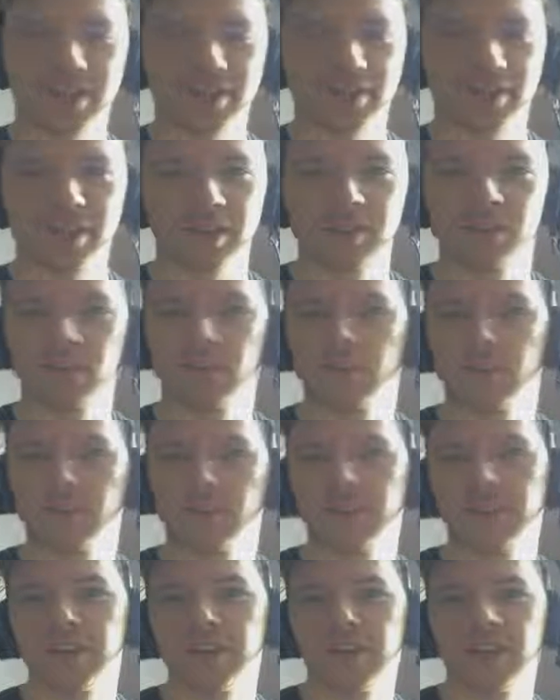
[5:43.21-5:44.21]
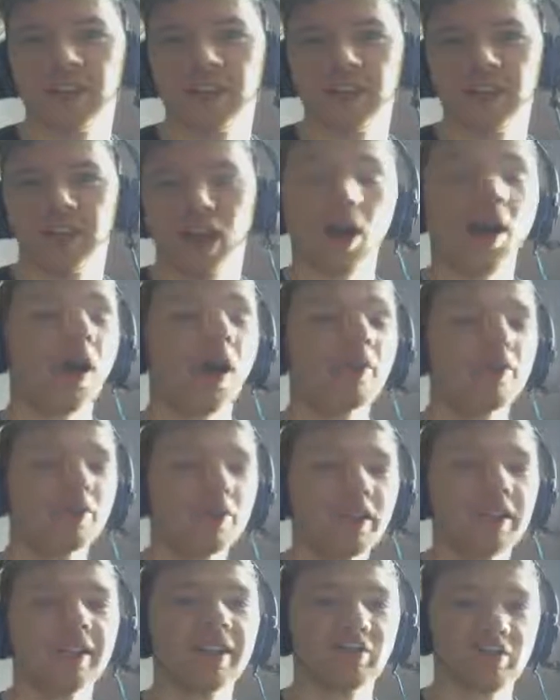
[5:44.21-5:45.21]
So I don't know if I
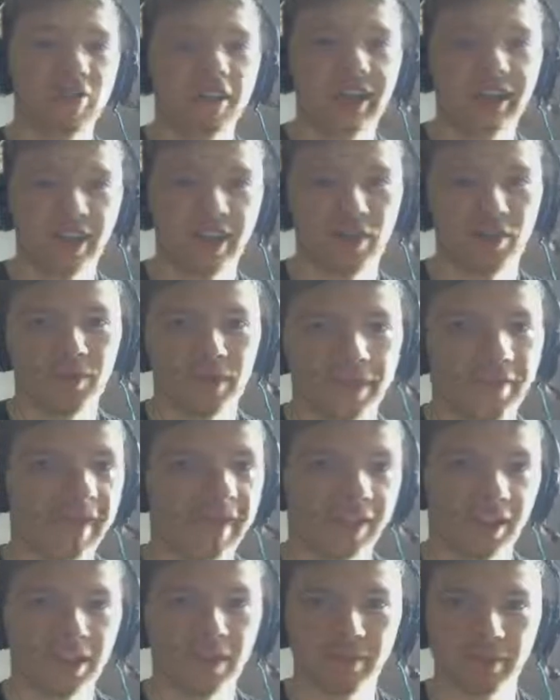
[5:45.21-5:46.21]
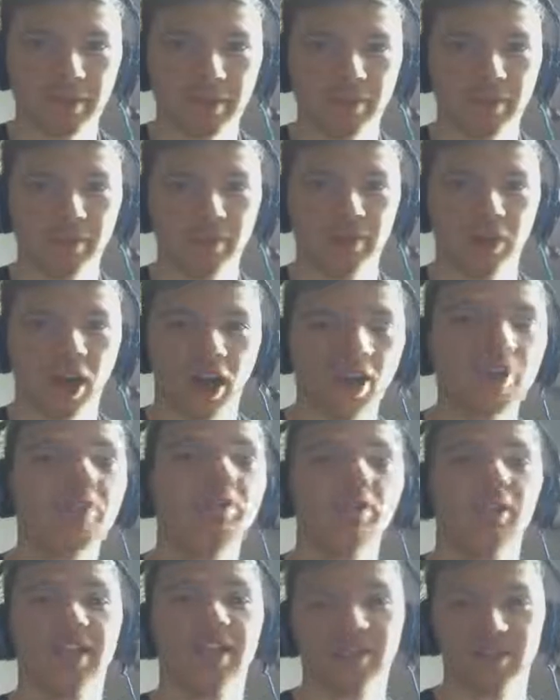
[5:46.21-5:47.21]
really really hope they make a number two. I
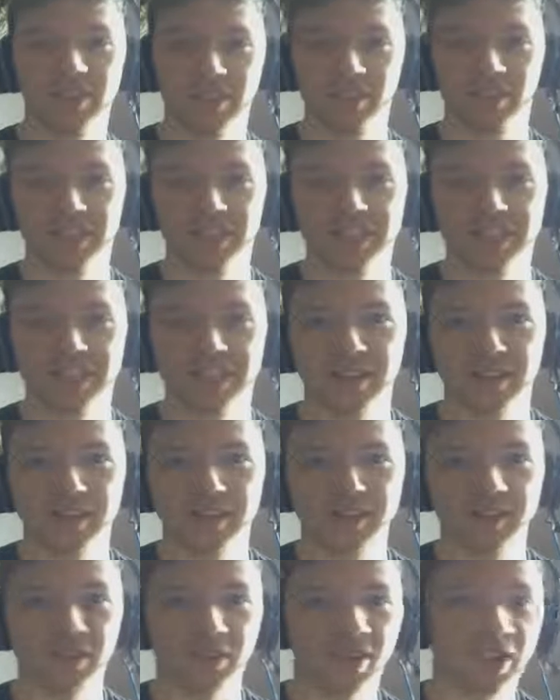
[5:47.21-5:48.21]
really really want to see a number two.